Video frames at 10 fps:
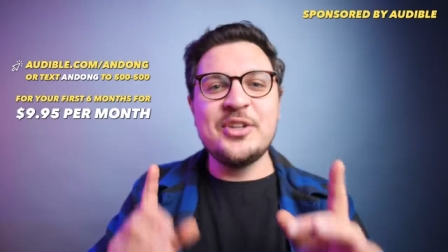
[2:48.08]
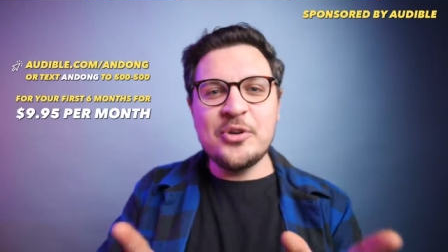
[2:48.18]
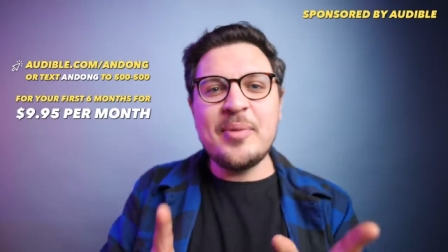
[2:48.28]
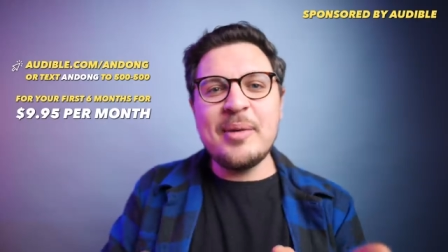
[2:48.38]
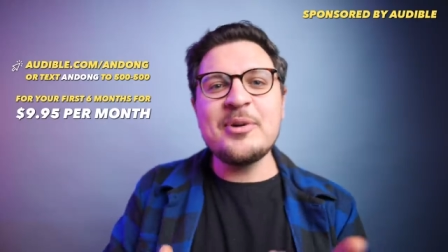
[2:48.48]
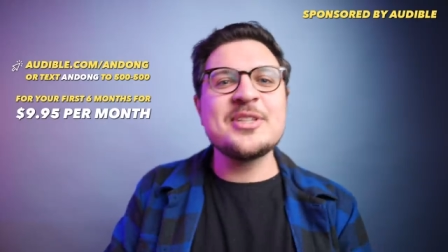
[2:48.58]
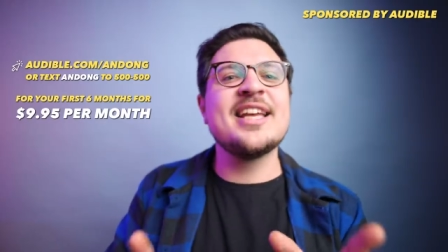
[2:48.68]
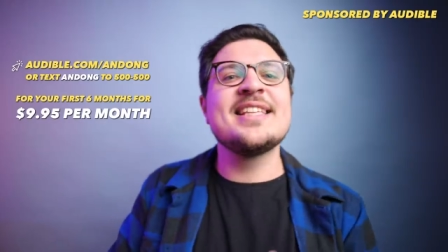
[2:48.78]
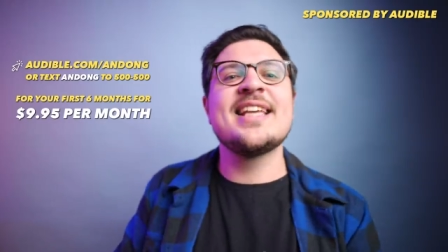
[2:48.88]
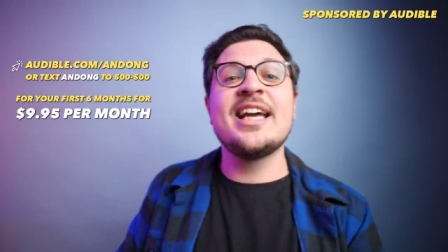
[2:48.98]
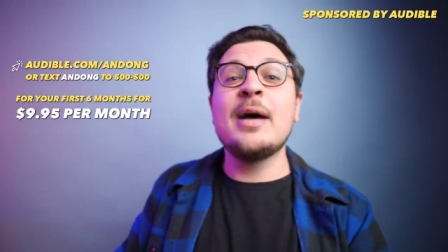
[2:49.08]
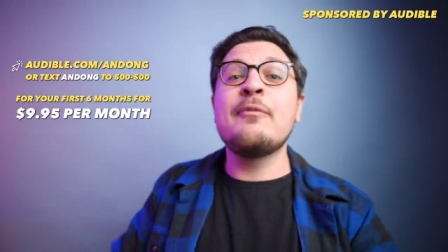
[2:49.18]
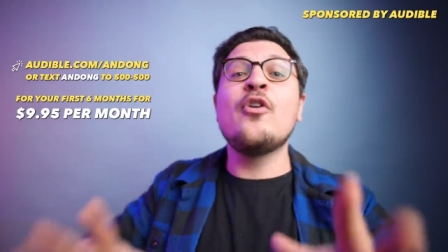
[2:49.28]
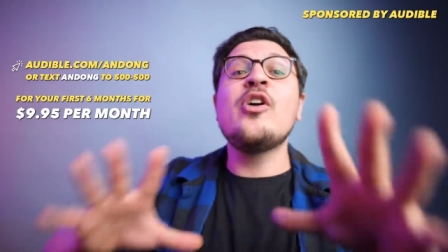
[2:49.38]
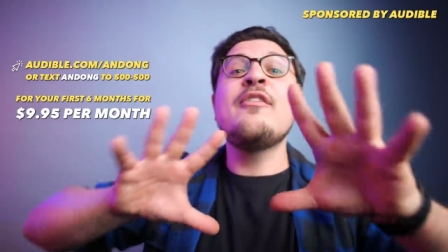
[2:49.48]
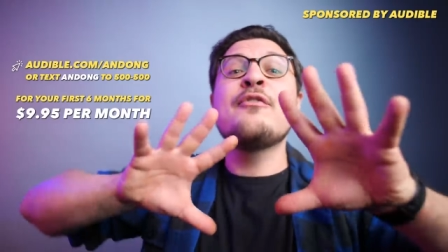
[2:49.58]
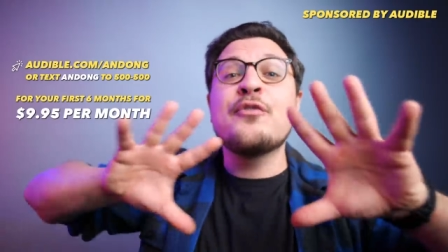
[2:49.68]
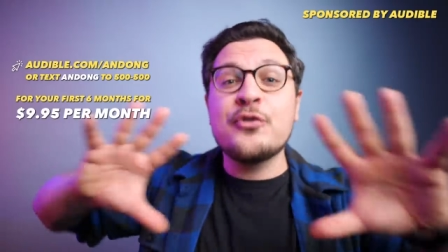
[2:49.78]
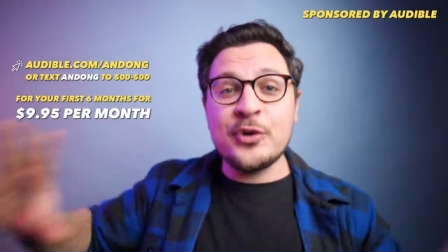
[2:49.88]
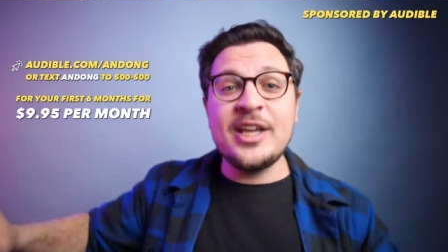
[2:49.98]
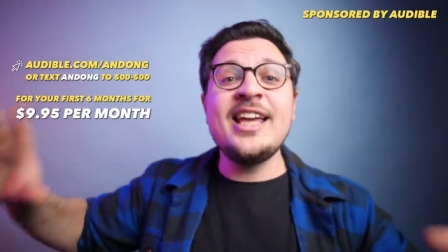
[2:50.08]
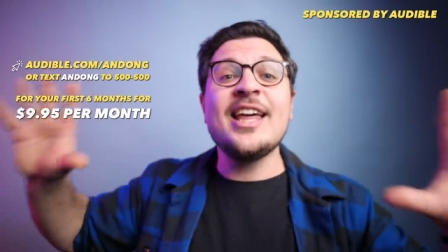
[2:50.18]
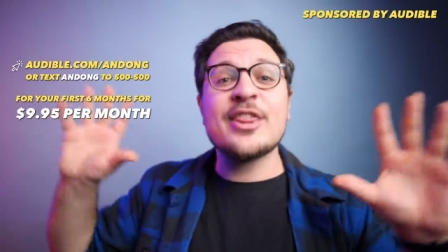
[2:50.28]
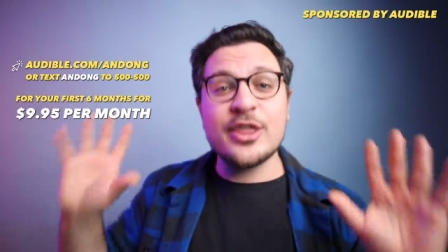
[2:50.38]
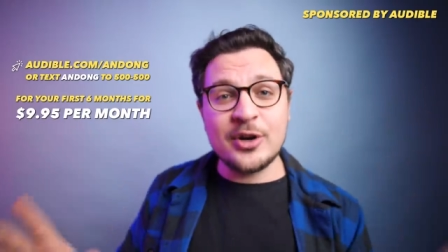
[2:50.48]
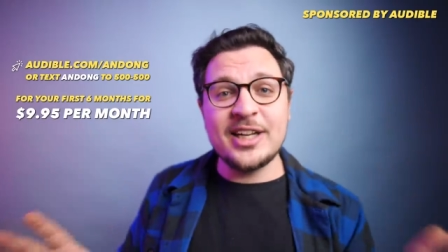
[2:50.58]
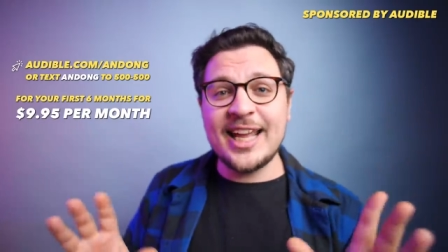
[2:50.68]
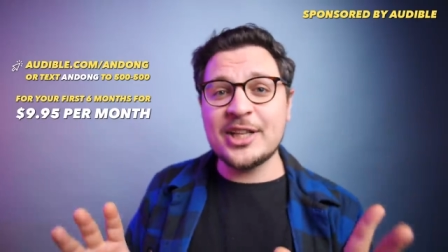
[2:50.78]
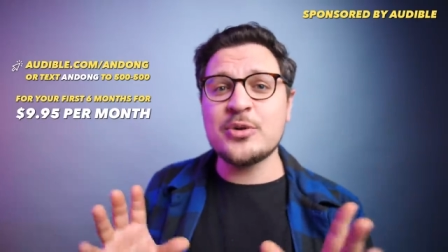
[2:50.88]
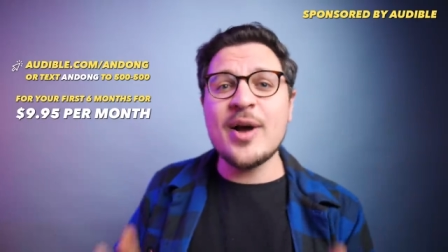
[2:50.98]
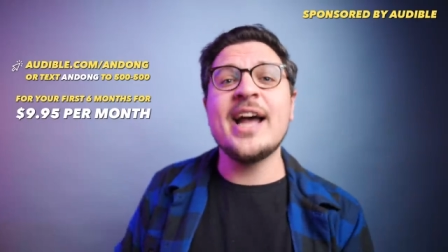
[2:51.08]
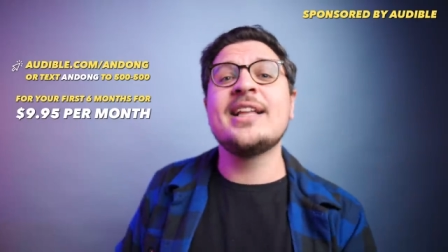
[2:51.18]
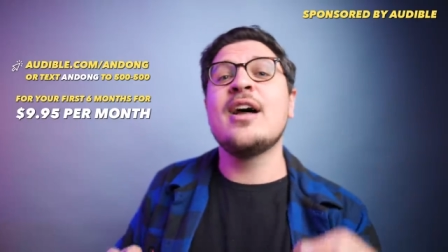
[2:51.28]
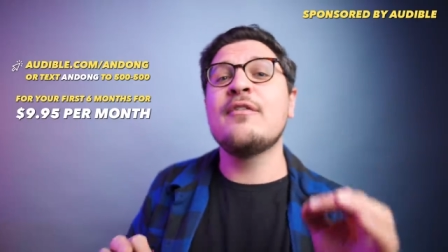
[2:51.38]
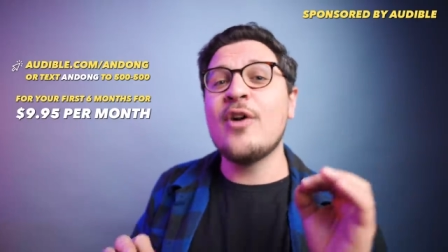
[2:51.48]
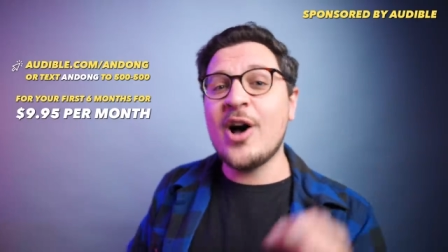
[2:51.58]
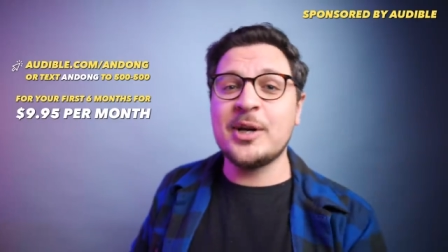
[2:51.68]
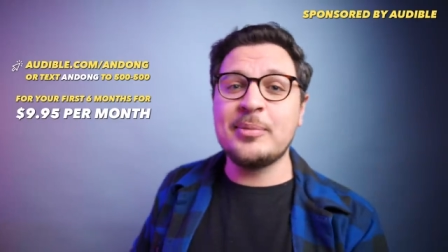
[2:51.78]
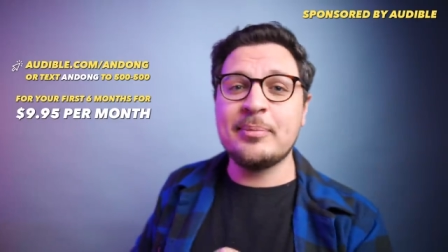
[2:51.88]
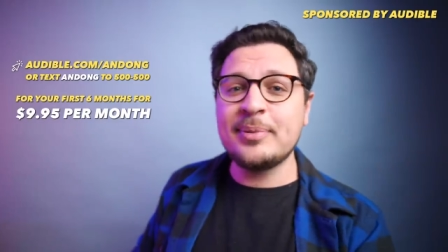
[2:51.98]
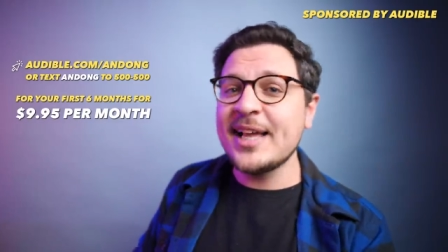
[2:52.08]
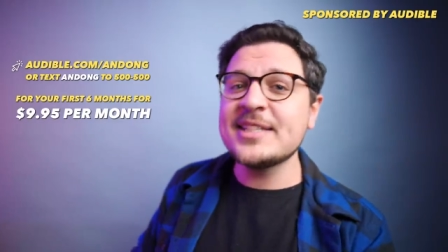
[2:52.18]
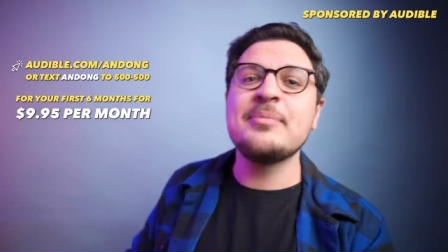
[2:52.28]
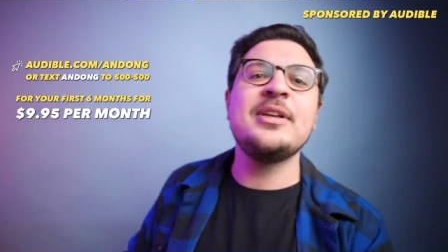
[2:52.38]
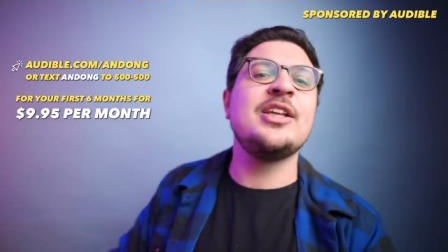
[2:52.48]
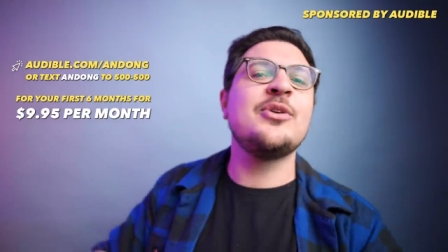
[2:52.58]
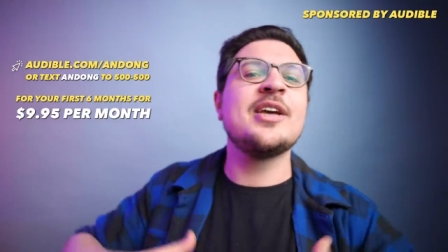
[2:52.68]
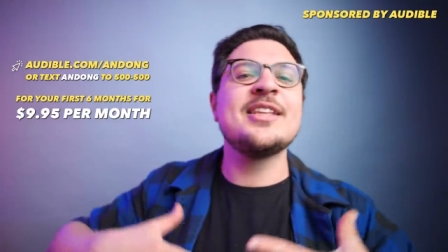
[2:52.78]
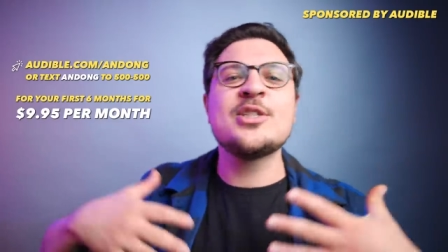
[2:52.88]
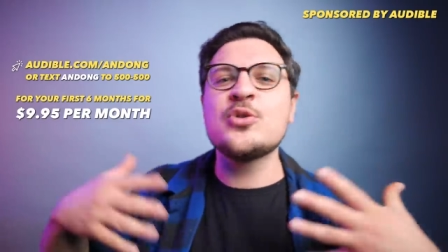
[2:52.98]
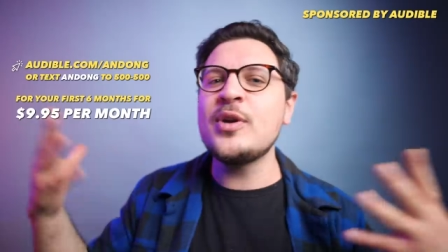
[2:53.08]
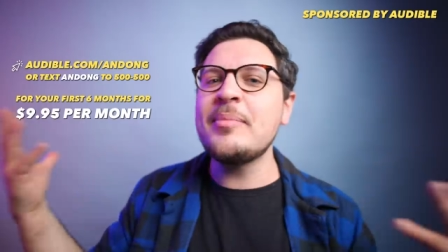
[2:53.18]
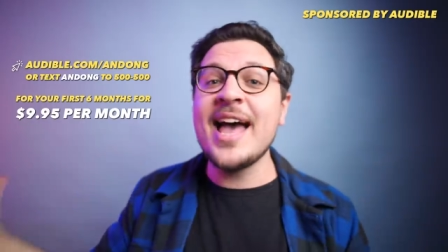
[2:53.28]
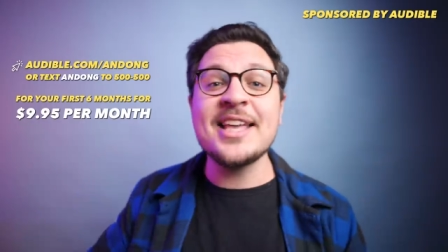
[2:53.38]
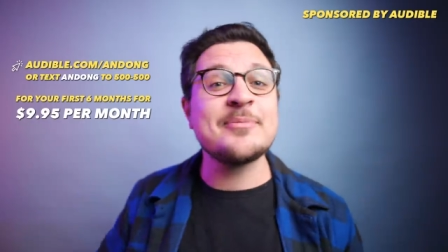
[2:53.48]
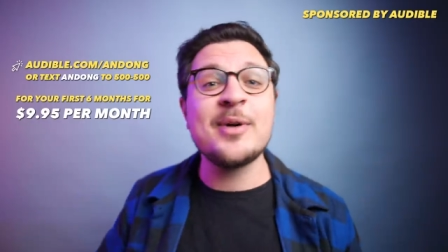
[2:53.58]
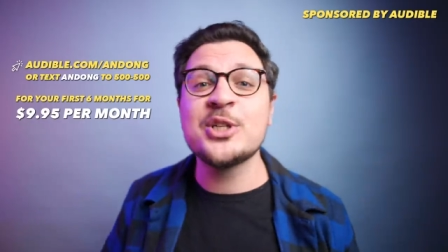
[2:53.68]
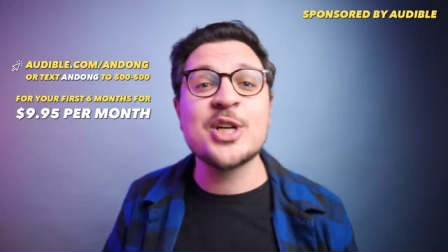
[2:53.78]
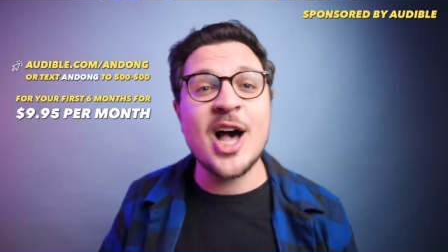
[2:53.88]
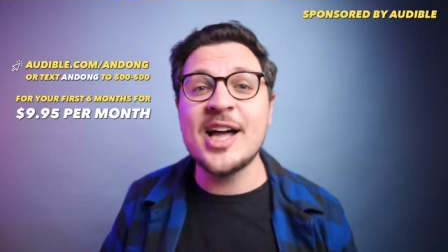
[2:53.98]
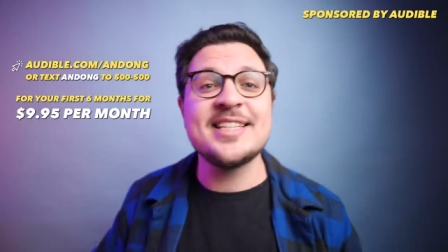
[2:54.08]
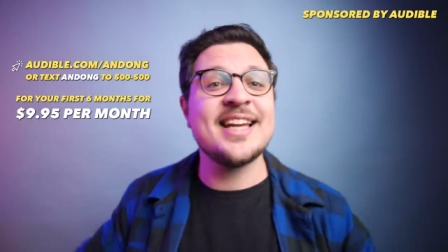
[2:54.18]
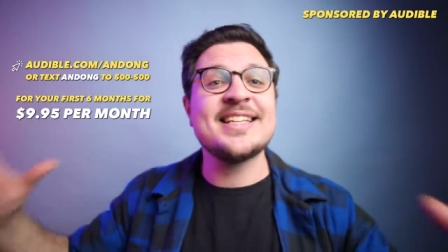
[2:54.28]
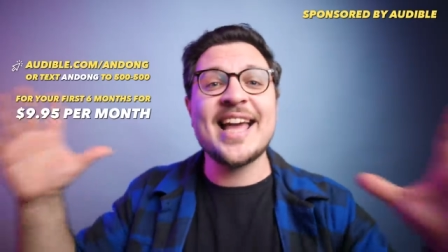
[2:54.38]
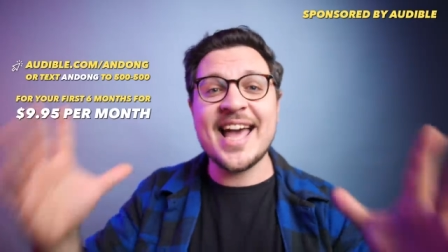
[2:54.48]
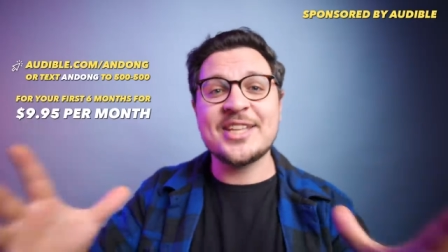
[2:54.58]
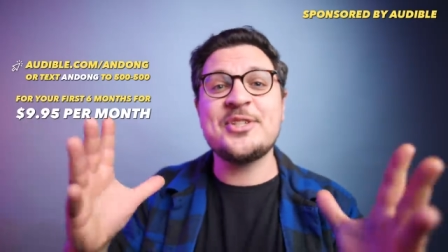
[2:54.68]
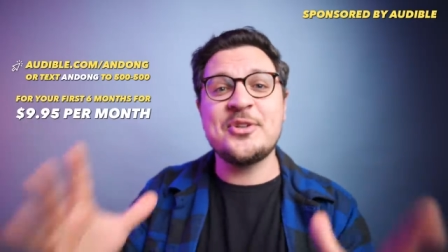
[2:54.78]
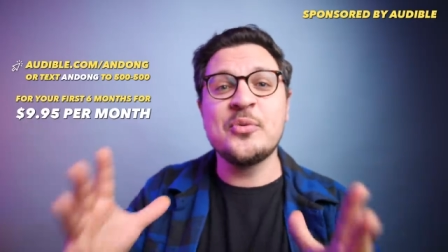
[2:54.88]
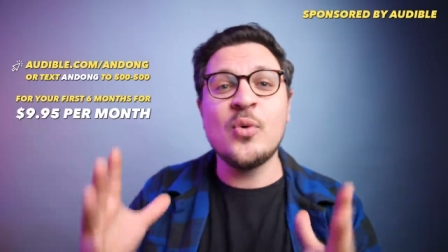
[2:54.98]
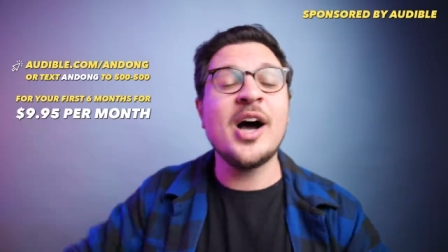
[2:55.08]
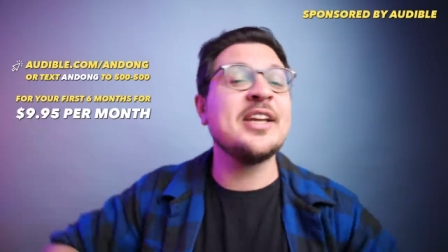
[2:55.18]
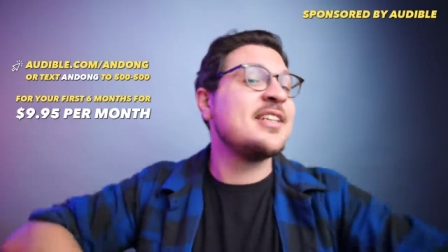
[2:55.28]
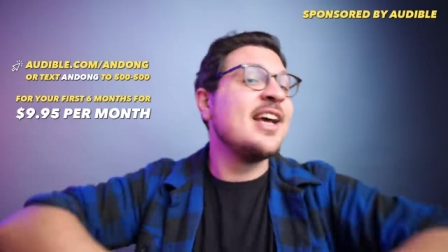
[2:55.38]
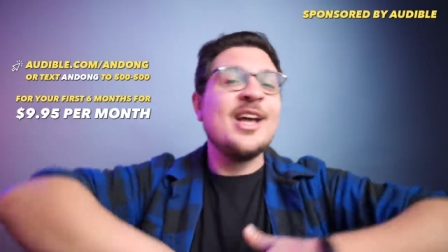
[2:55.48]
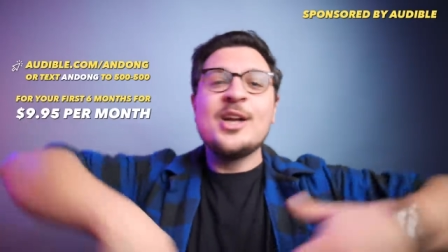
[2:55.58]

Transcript: New members can sign up for a free thirty day trial of Audible Plus, meaning you can stream as much content as you want.